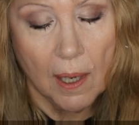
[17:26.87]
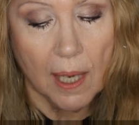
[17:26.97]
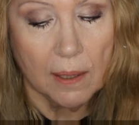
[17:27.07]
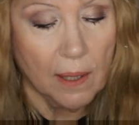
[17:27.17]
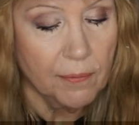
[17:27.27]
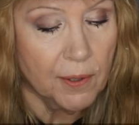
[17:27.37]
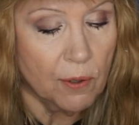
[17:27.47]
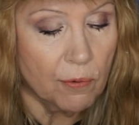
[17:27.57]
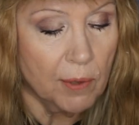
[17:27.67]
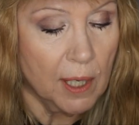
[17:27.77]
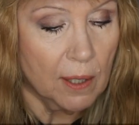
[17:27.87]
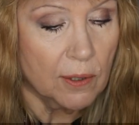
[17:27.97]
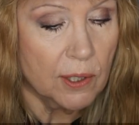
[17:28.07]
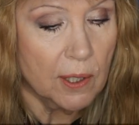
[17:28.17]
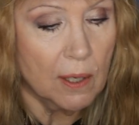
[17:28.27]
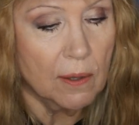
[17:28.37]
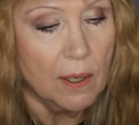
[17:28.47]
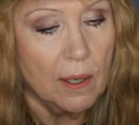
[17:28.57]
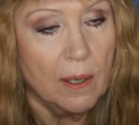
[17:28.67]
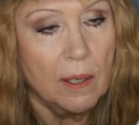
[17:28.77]
I love the greens in
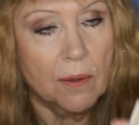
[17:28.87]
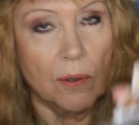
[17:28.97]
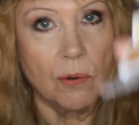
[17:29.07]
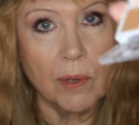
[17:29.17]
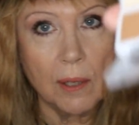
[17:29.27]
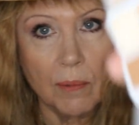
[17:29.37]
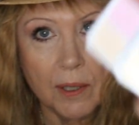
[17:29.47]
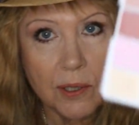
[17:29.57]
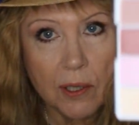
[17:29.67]
the green one.